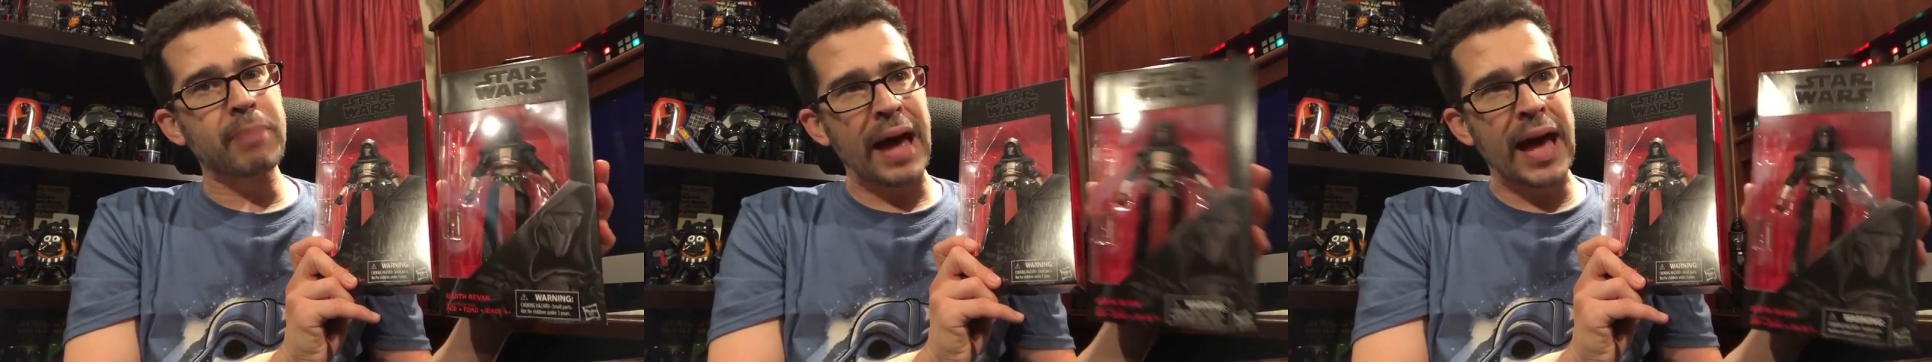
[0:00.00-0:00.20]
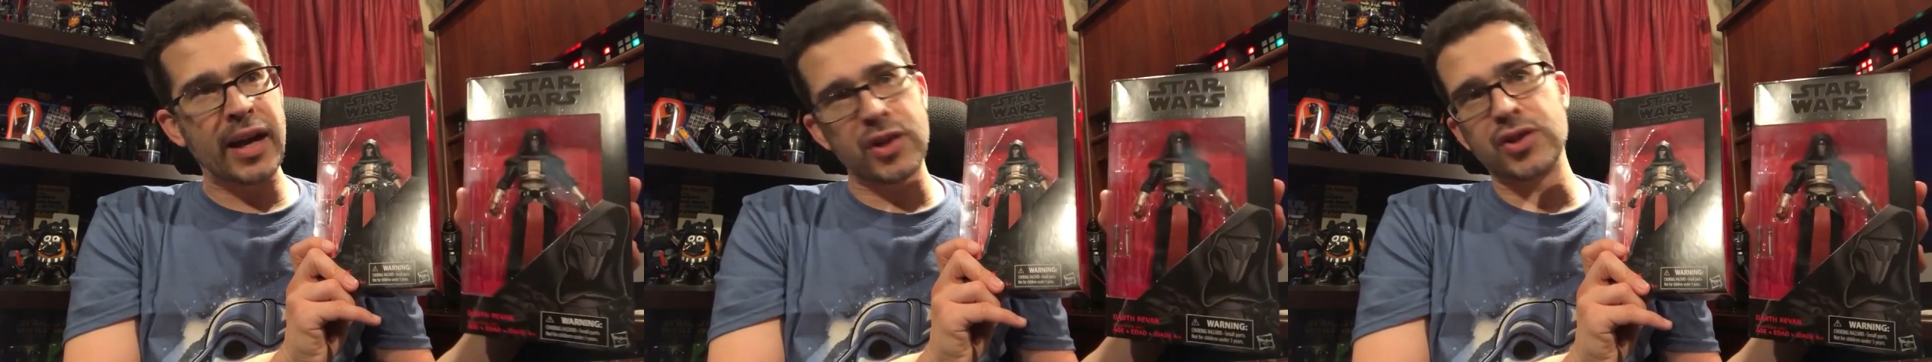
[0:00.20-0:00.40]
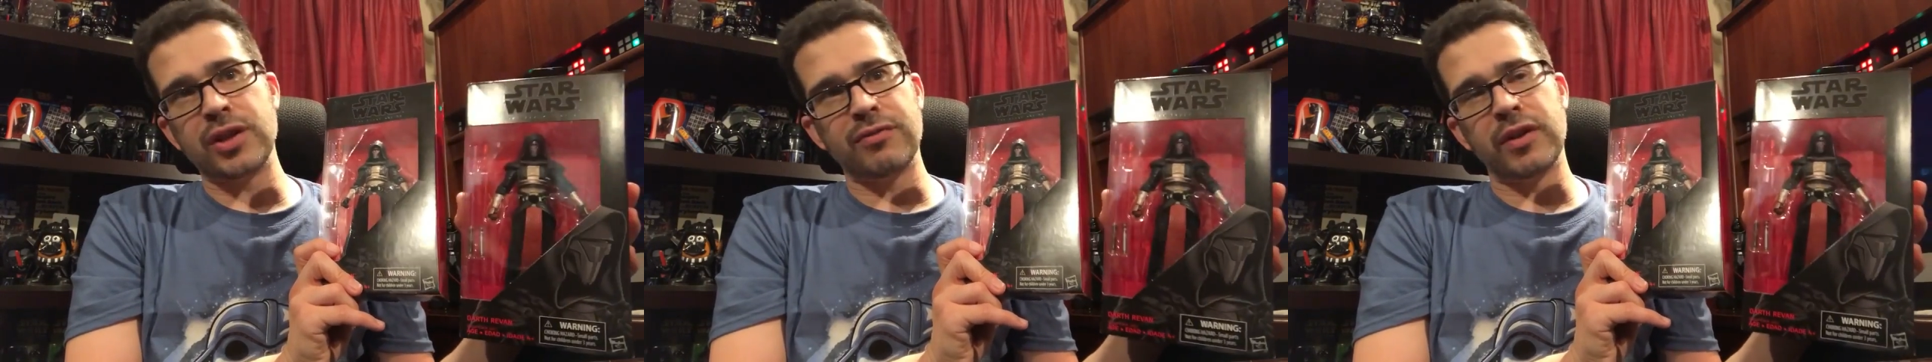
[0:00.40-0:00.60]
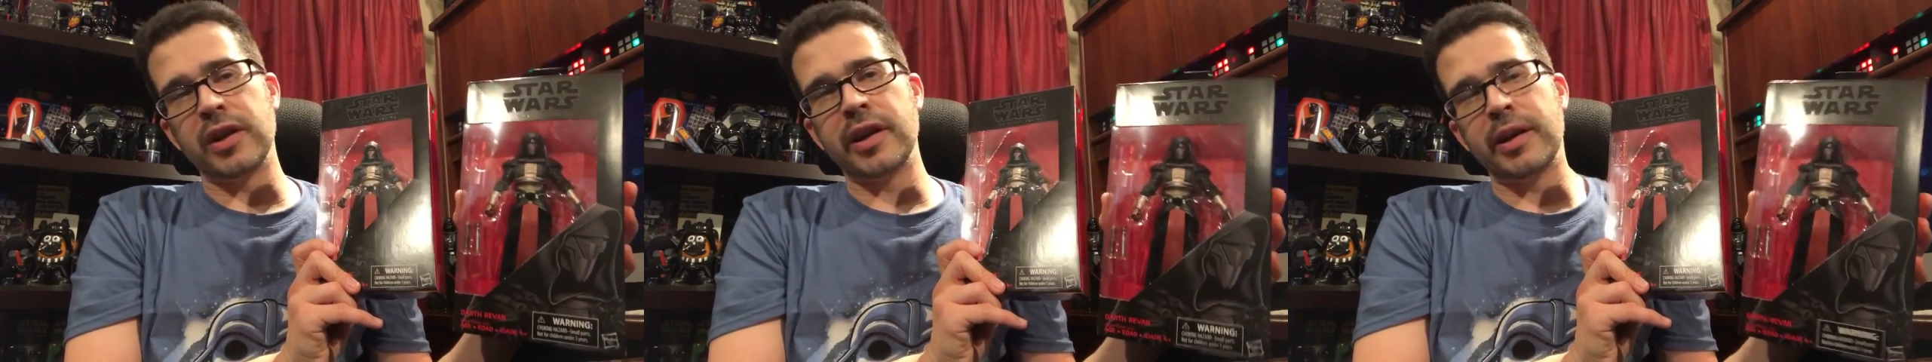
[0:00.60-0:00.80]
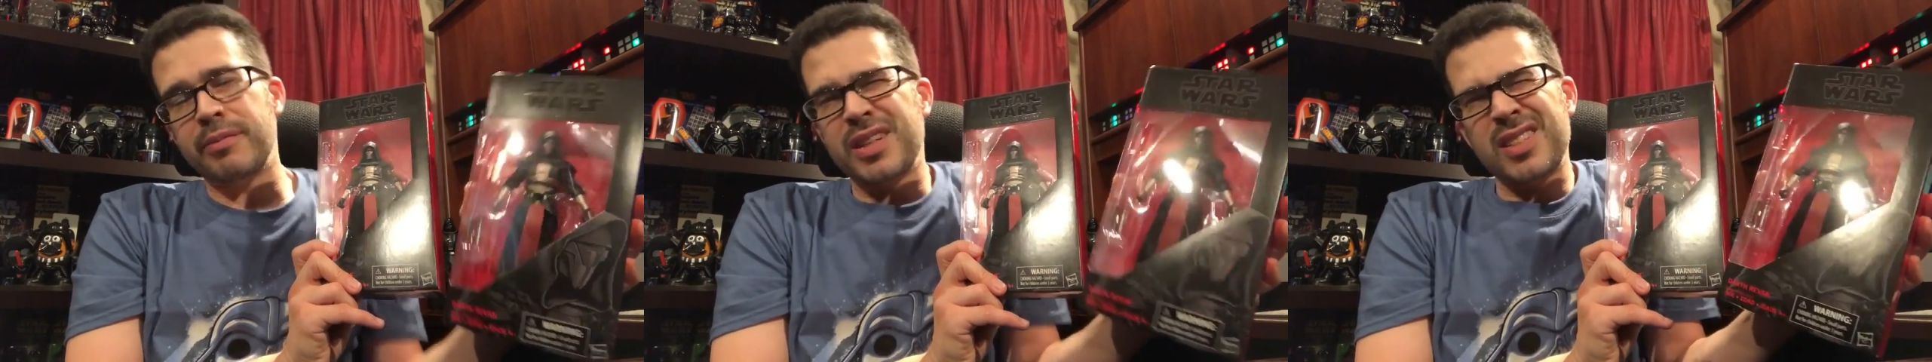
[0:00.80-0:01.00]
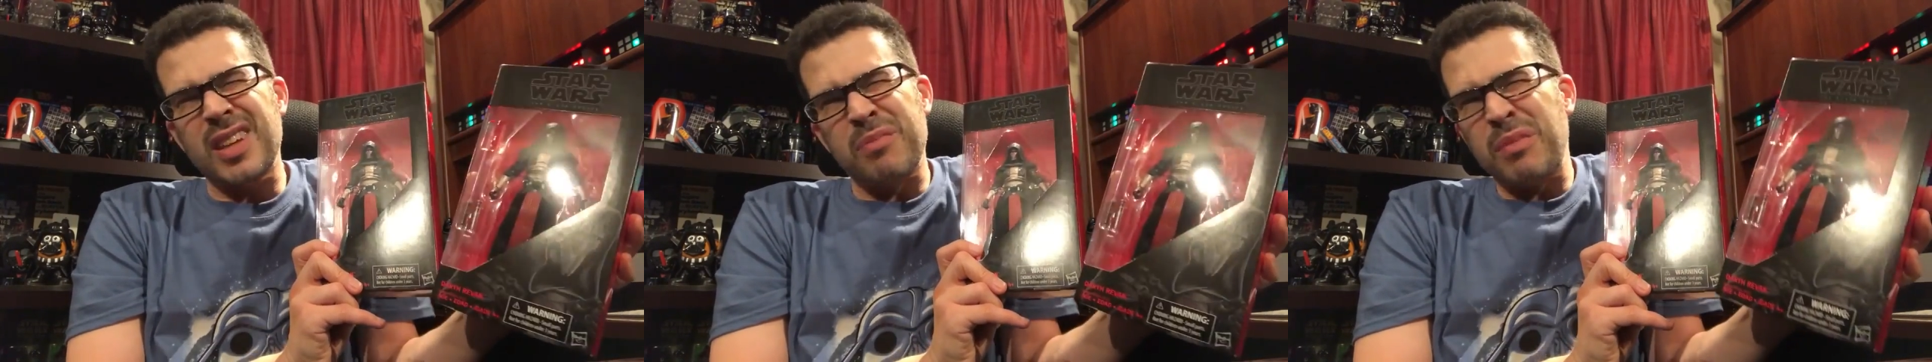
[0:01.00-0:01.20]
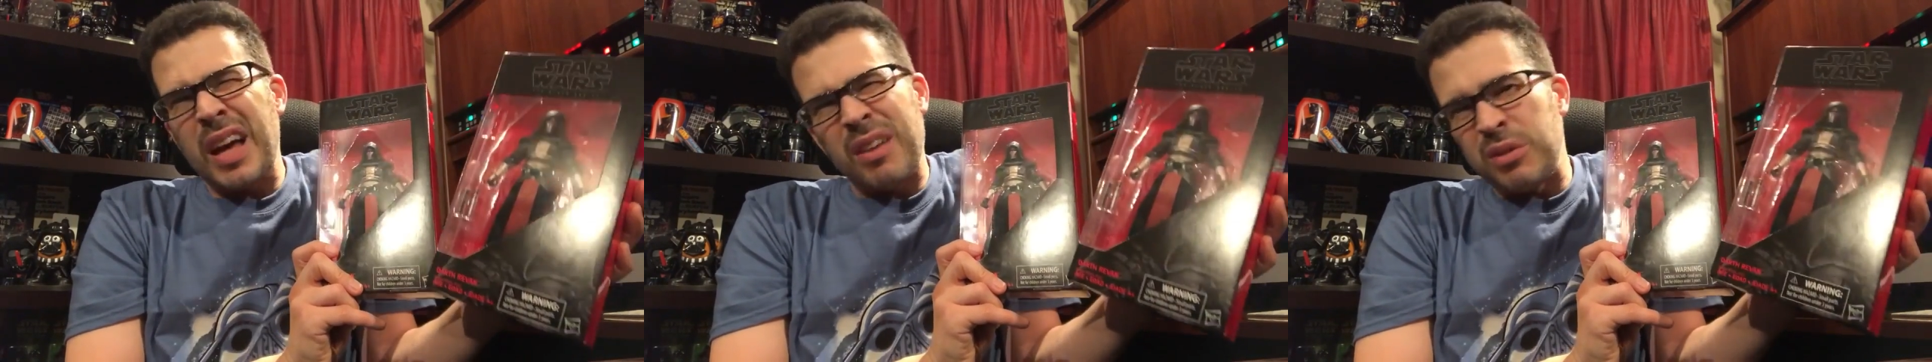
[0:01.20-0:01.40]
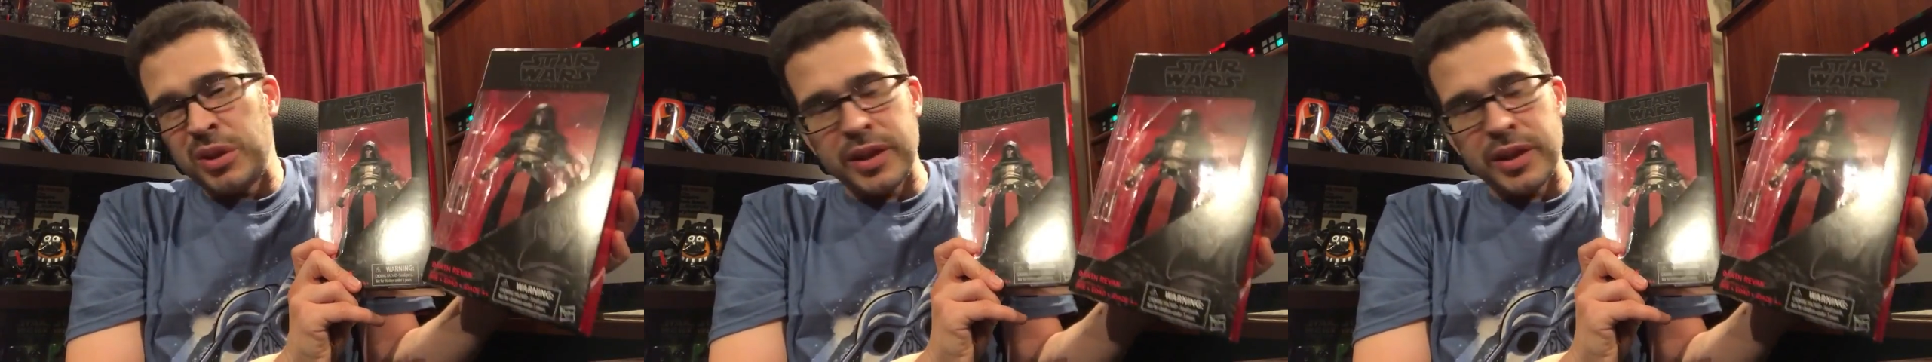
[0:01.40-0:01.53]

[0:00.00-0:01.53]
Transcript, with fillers: packaging variant because I'm not